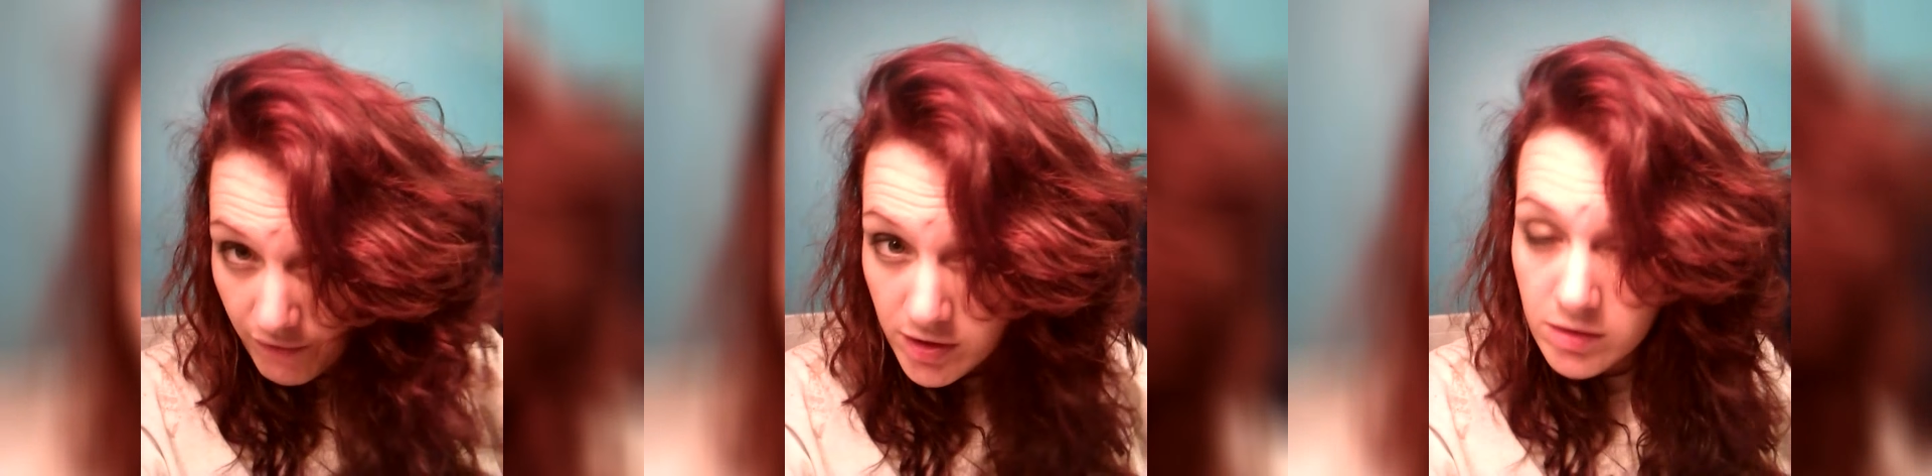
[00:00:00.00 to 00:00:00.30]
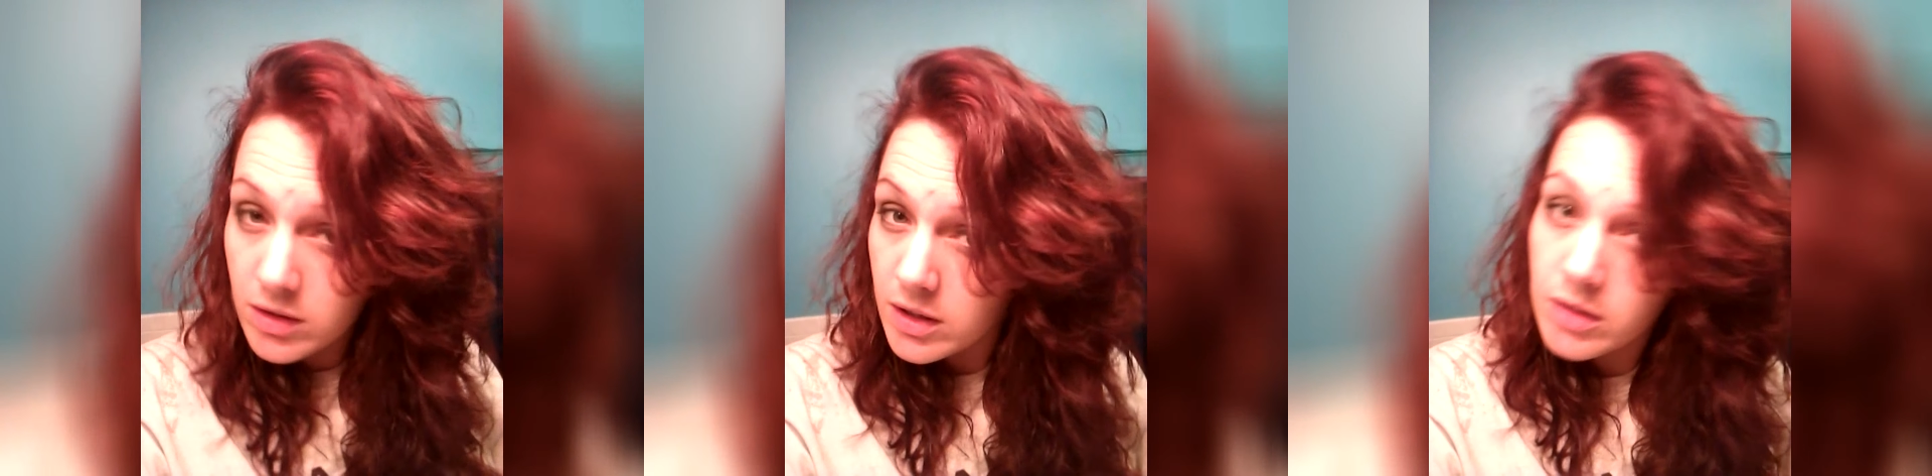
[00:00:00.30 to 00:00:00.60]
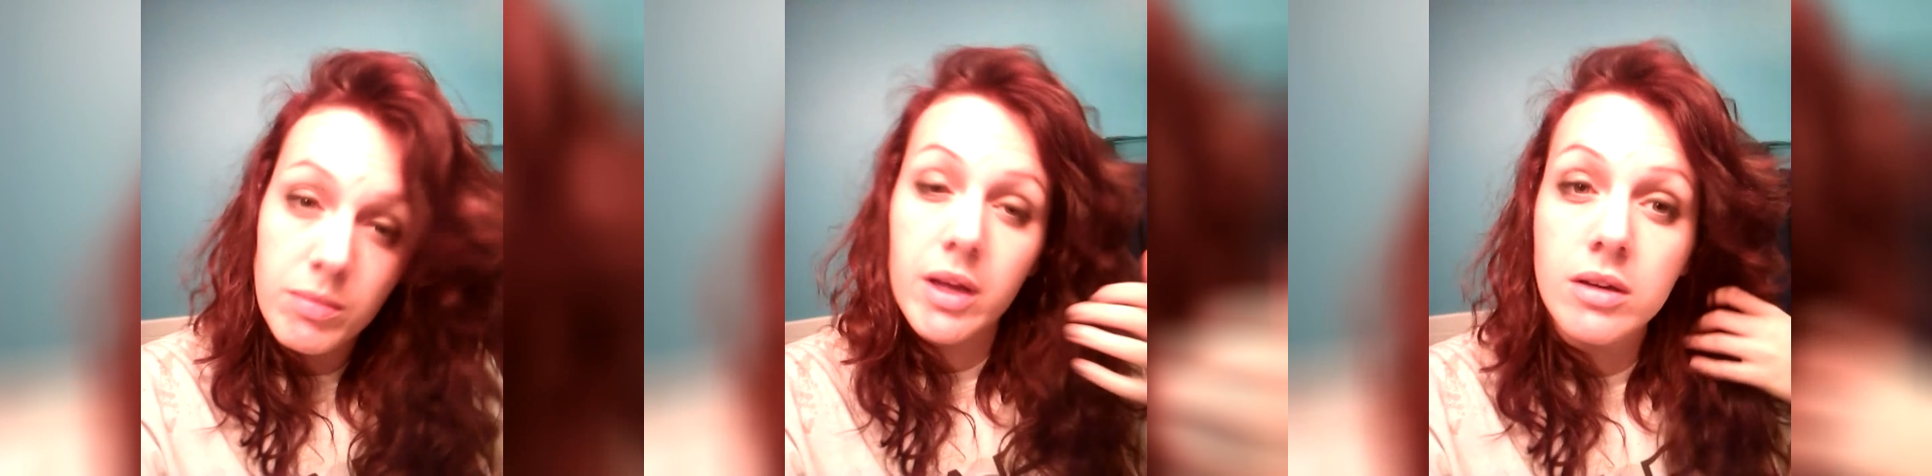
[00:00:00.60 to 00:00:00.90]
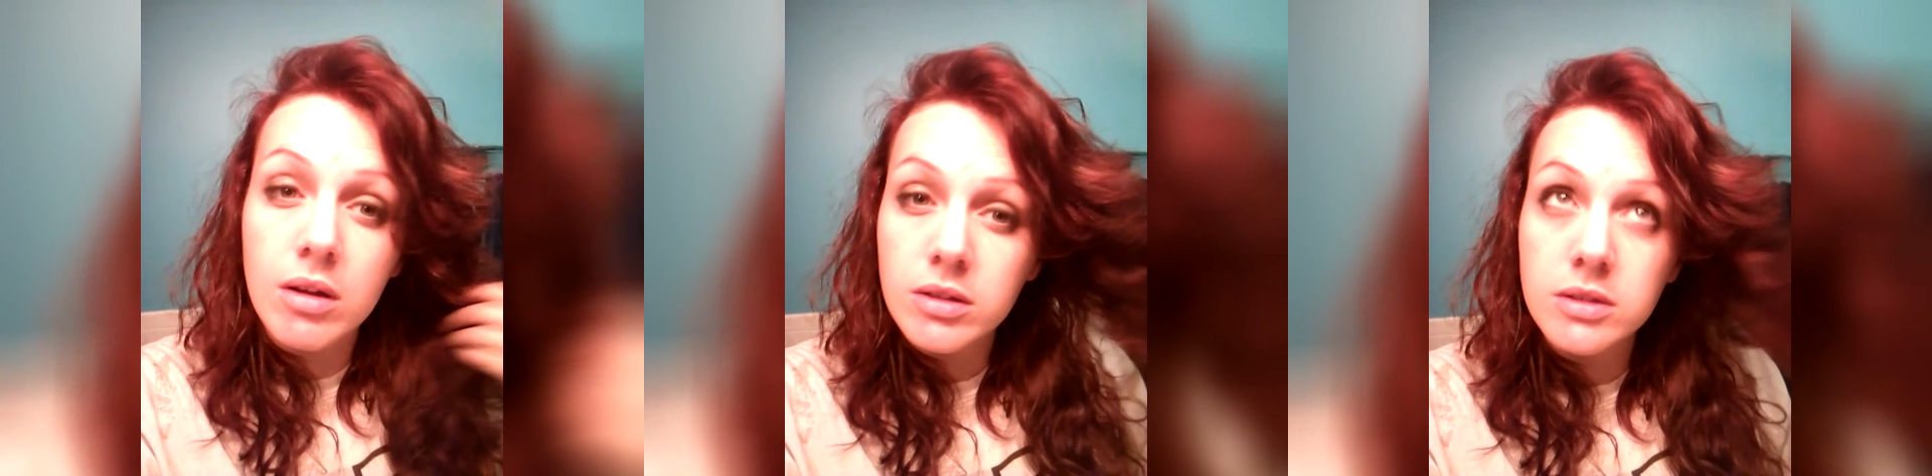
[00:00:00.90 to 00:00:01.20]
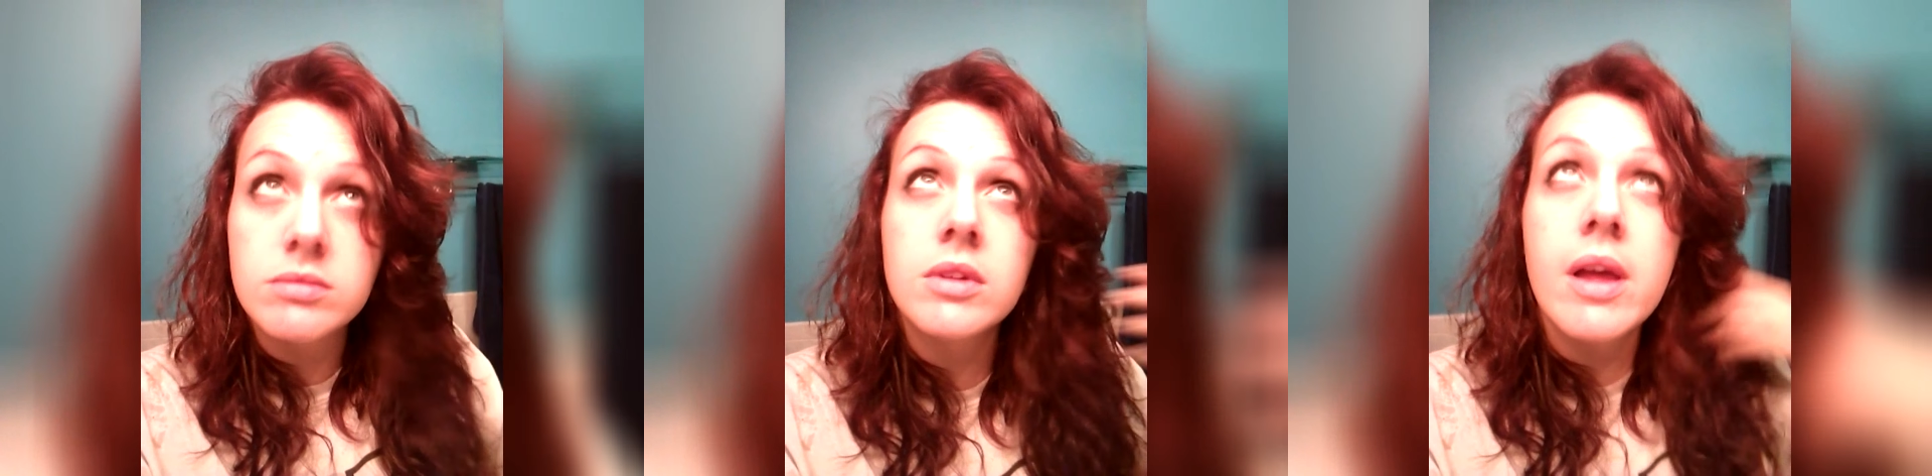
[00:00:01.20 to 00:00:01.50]
Obviously, my
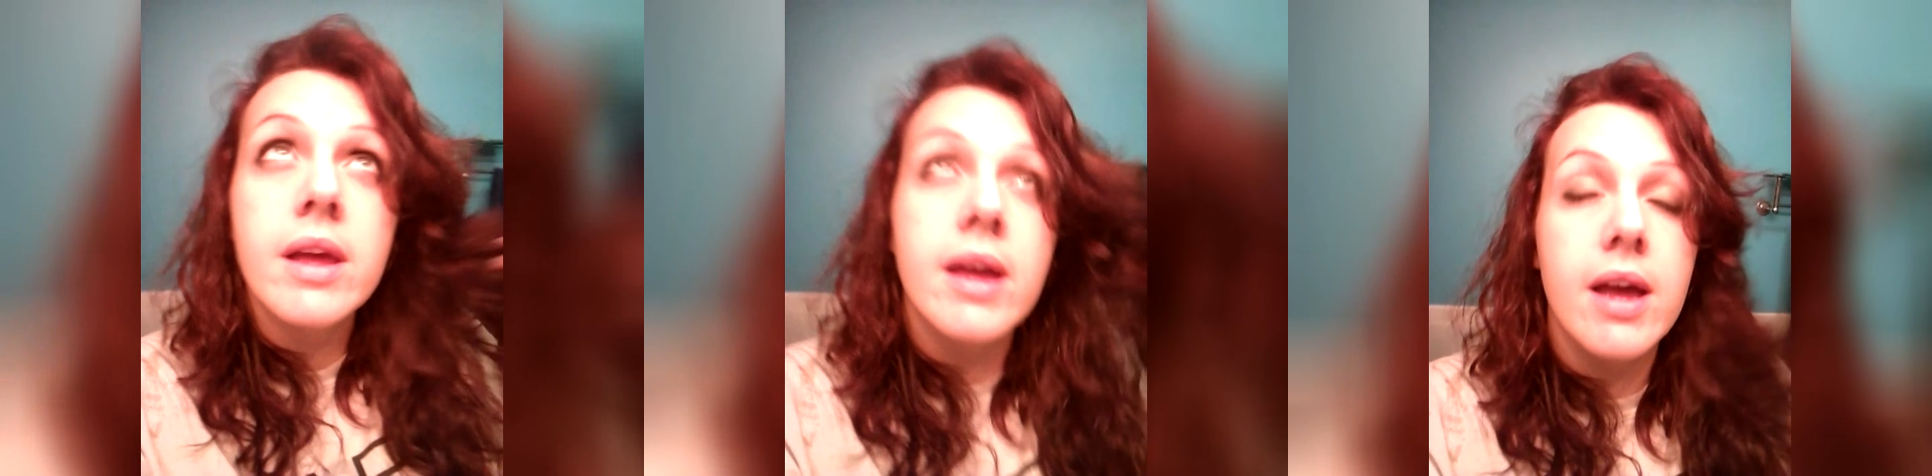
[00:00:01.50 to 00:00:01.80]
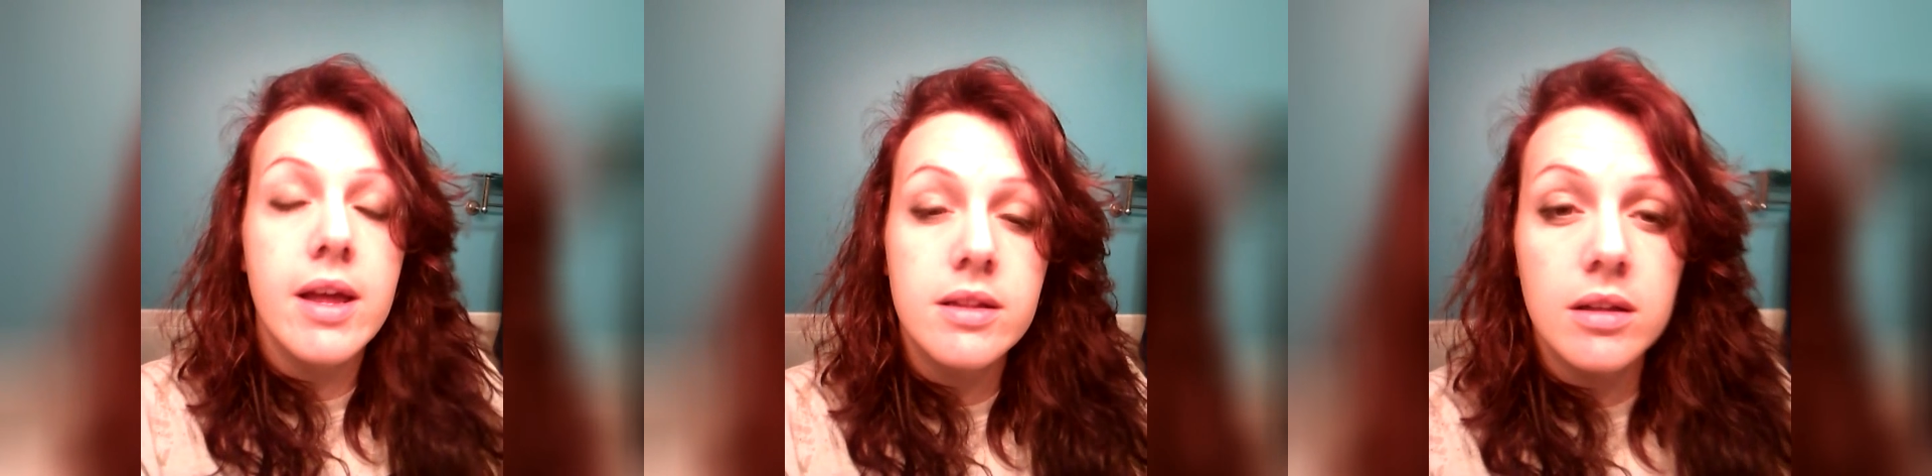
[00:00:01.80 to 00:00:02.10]
color and